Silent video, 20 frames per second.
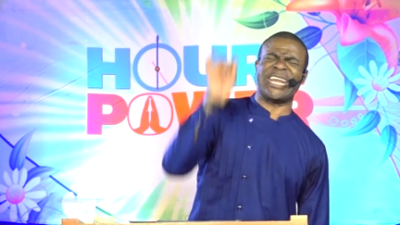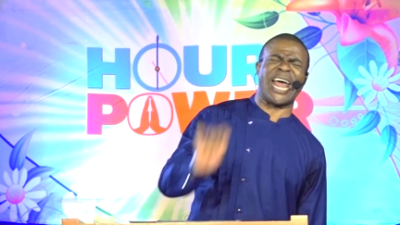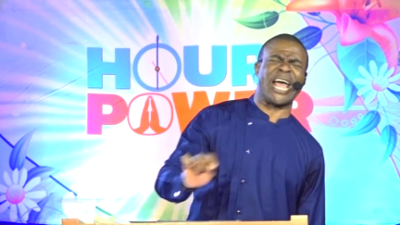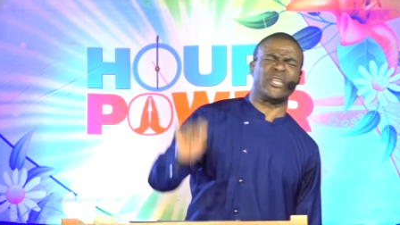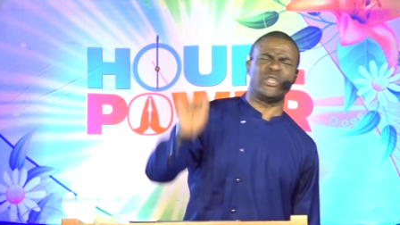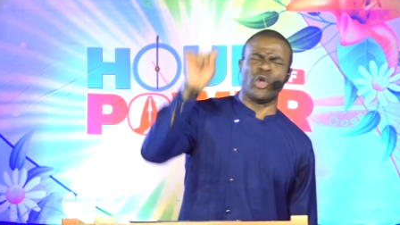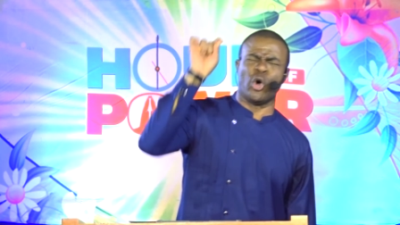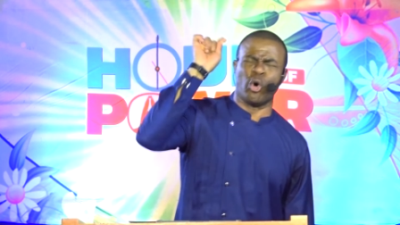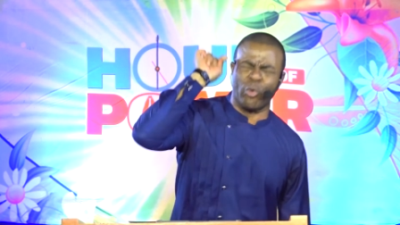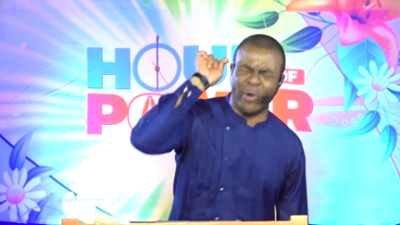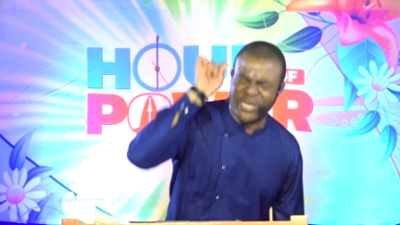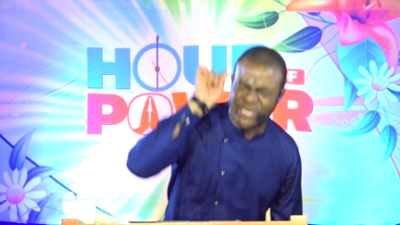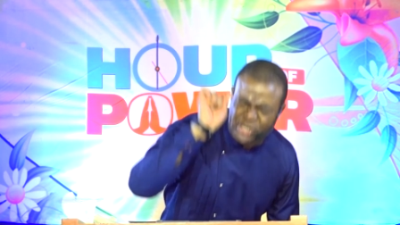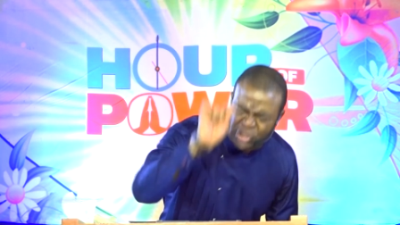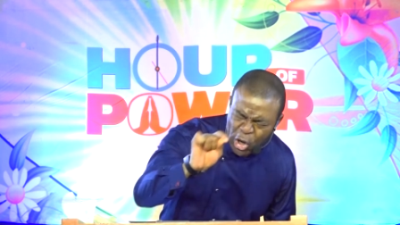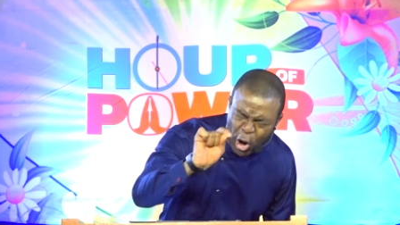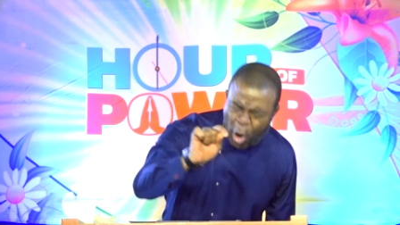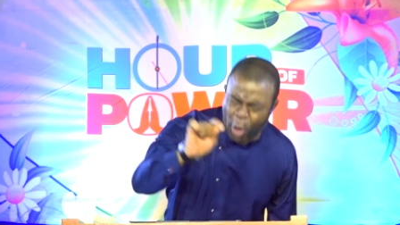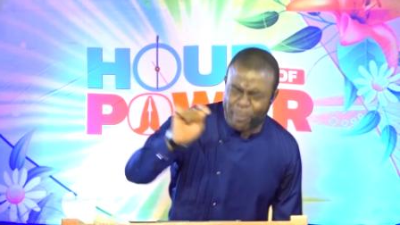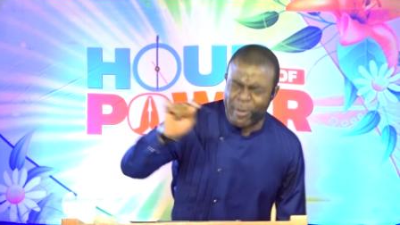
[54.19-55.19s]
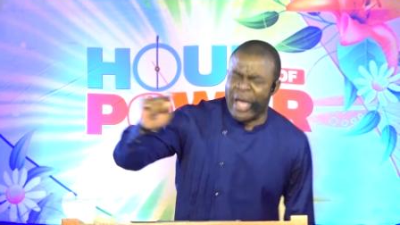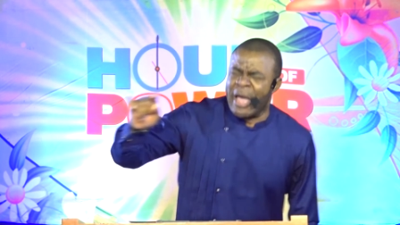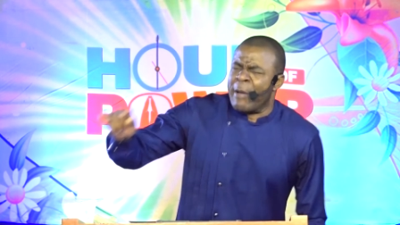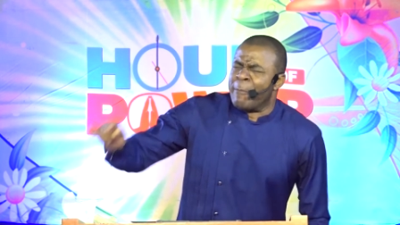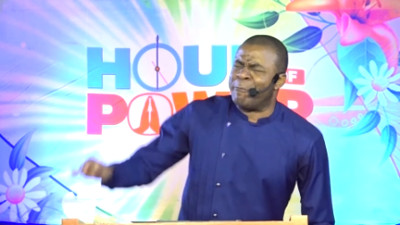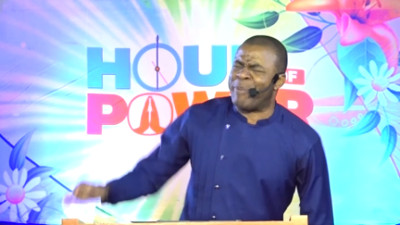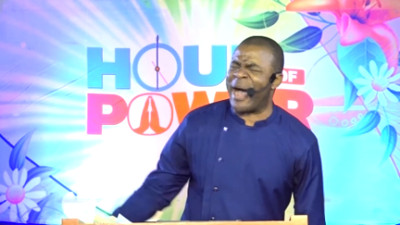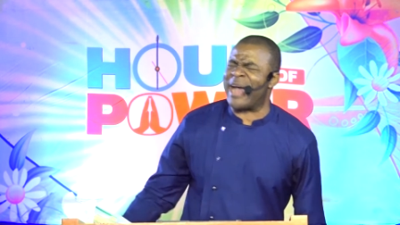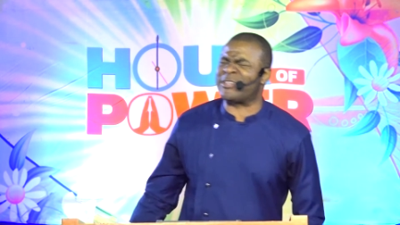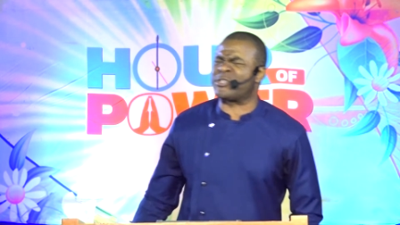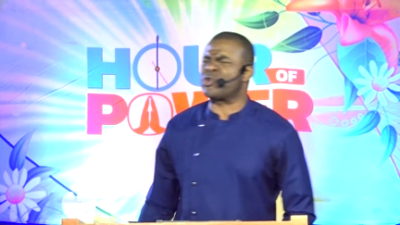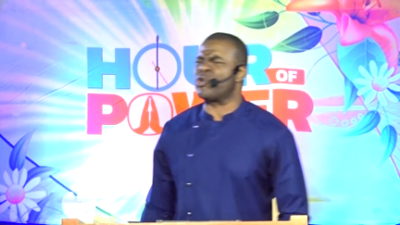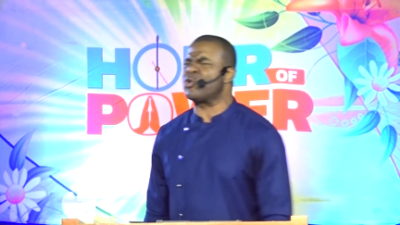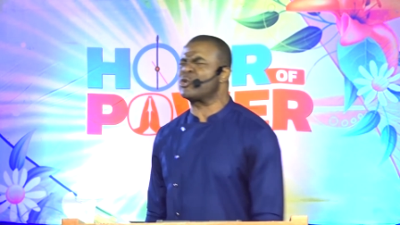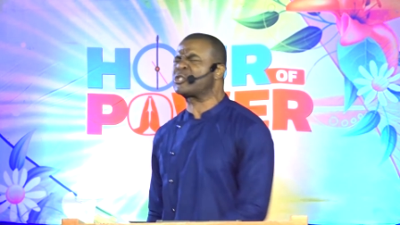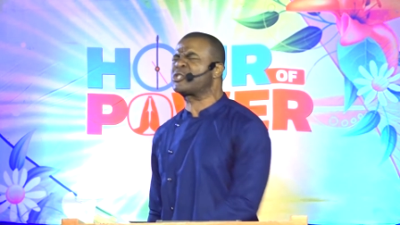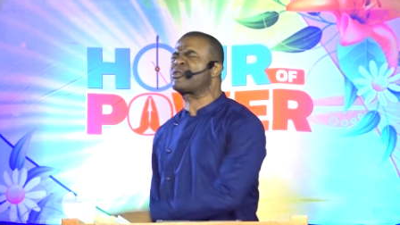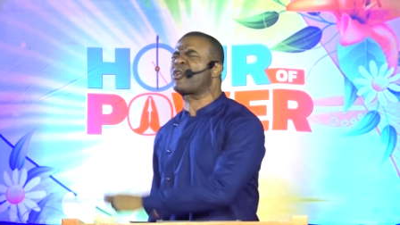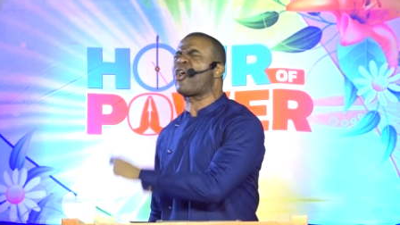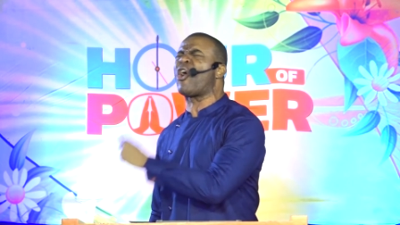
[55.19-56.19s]
than you will stop.
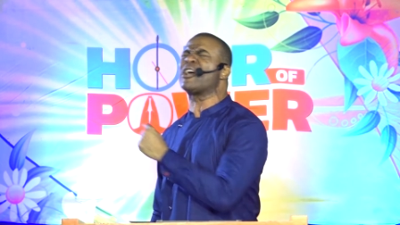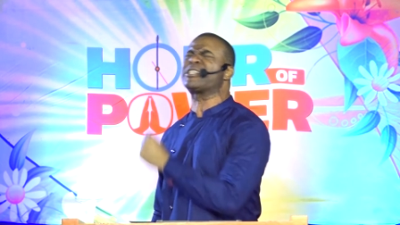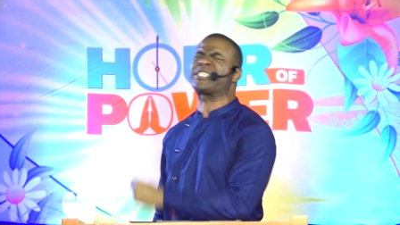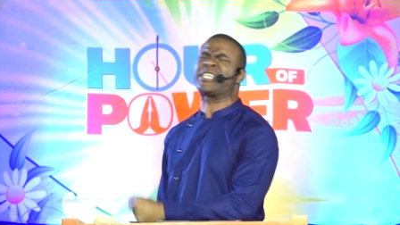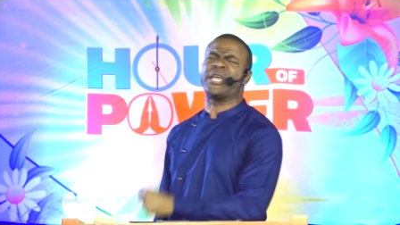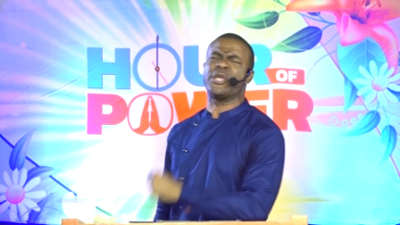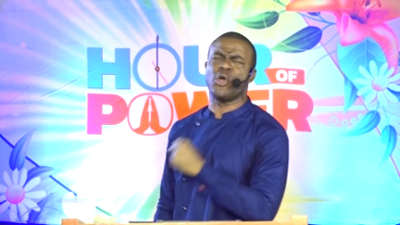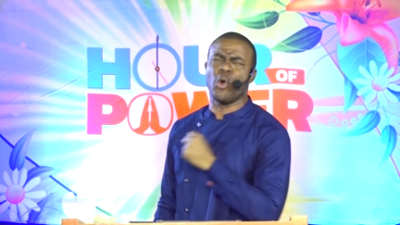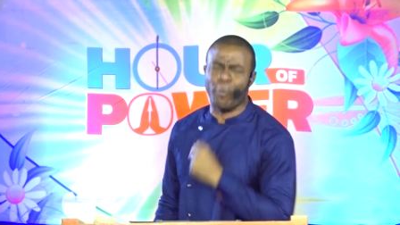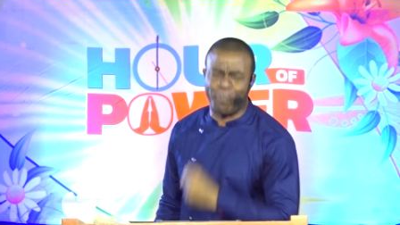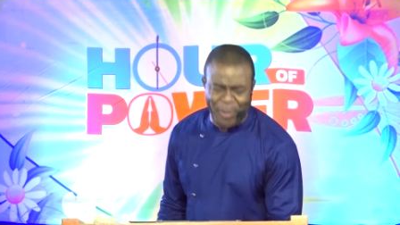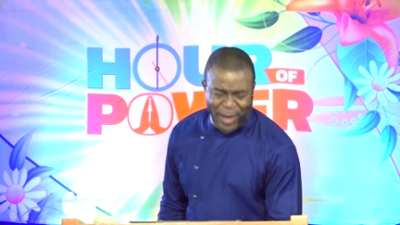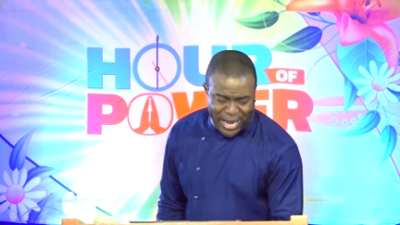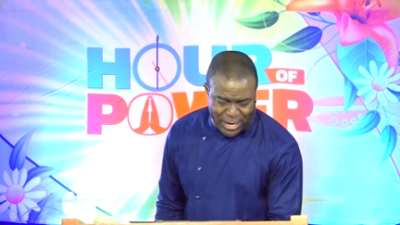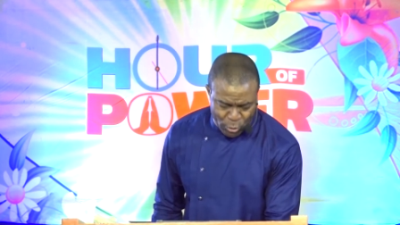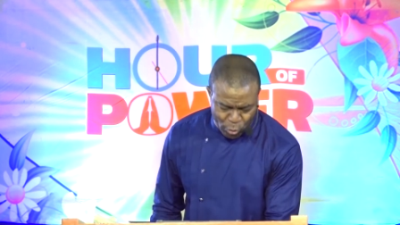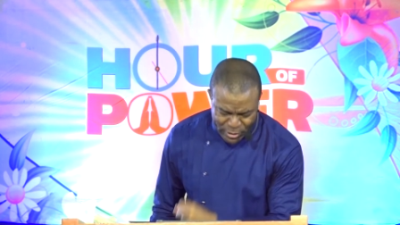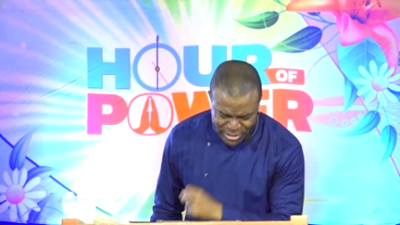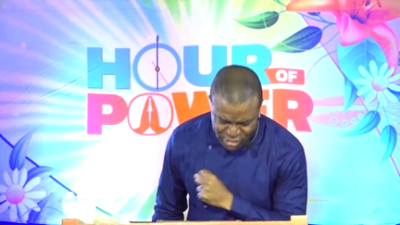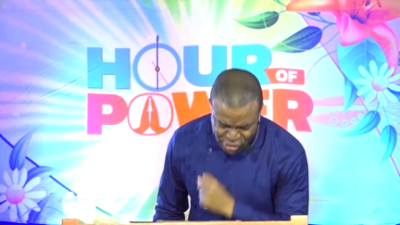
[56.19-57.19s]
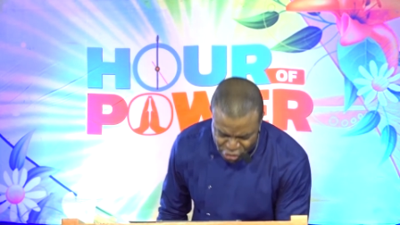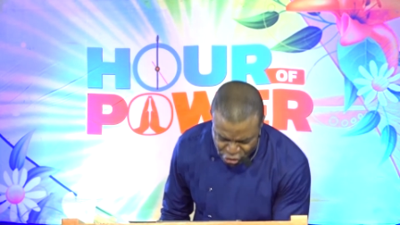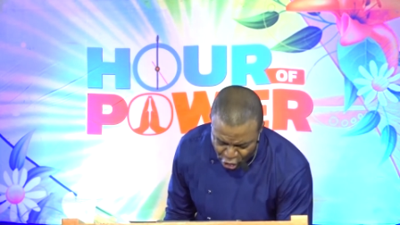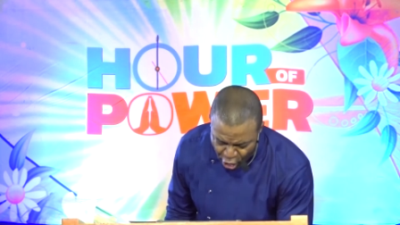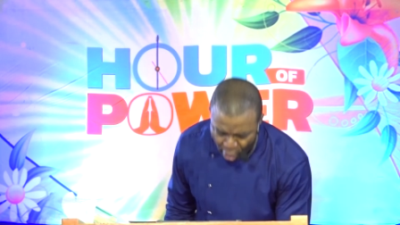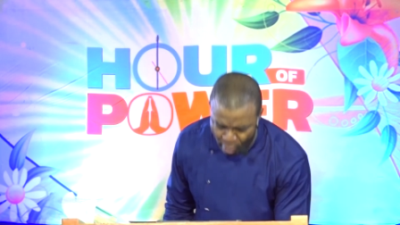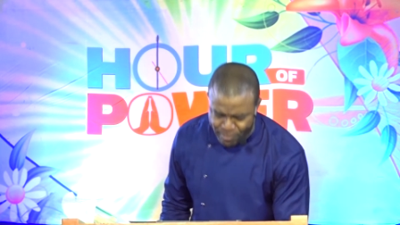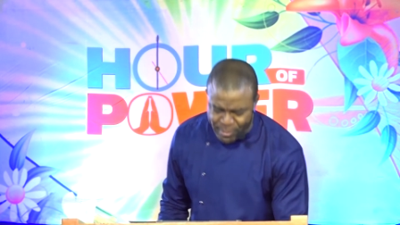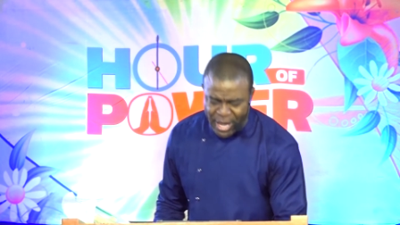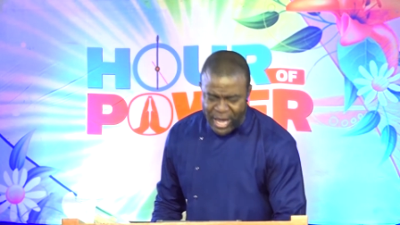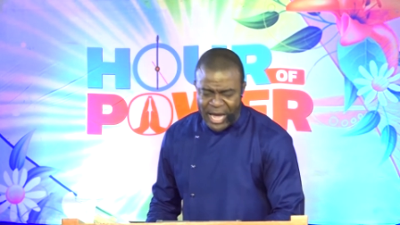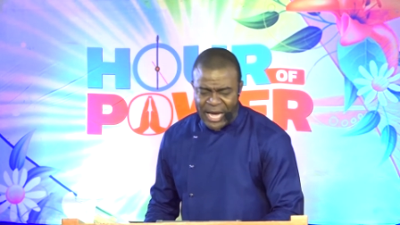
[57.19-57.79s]
Battles causing you pain will stop.